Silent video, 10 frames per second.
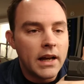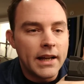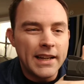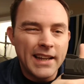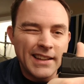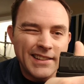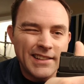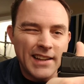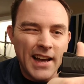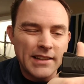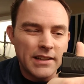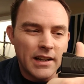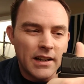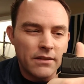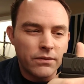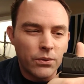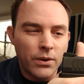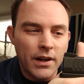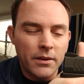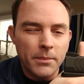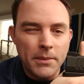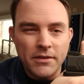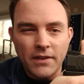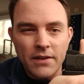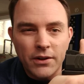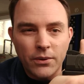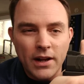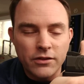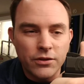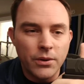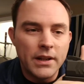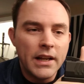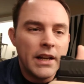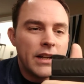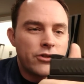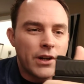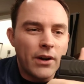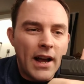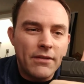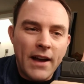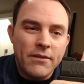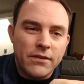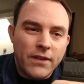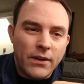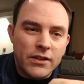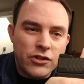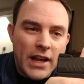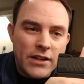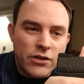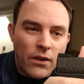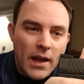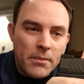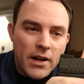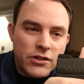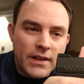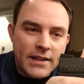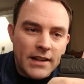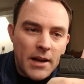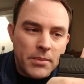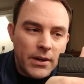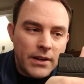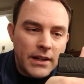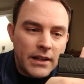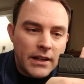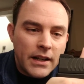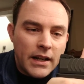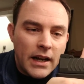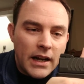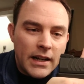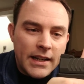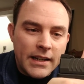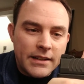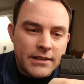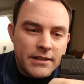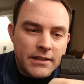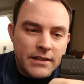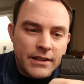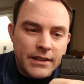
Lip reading: And again, this has got 400, maybe 500 rounds through it. Trigger I haven't felt has changed all that much in that time period. It's